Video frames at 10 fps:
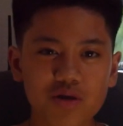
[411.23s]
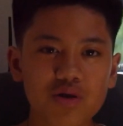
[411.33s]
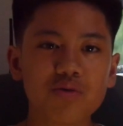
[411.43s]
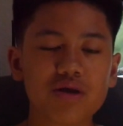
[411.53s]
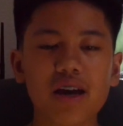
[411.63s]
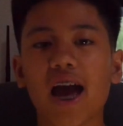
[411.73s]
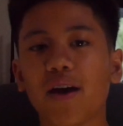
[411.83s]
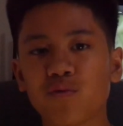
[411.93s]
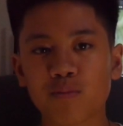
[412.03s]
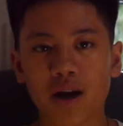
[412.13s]
to the
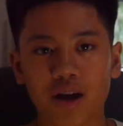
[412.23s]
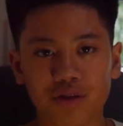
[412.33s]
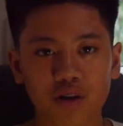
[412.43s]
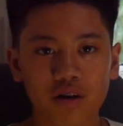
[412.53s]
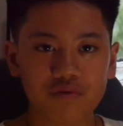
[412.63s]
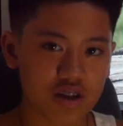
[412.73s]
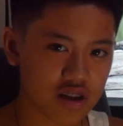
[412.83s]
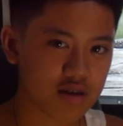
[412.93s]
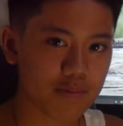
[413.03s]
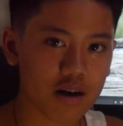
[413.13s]
aftermath of the
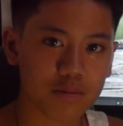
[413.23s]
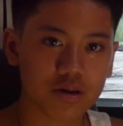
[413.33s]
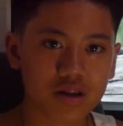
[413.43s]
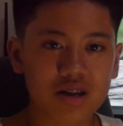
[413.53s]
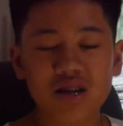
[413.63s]
experiment.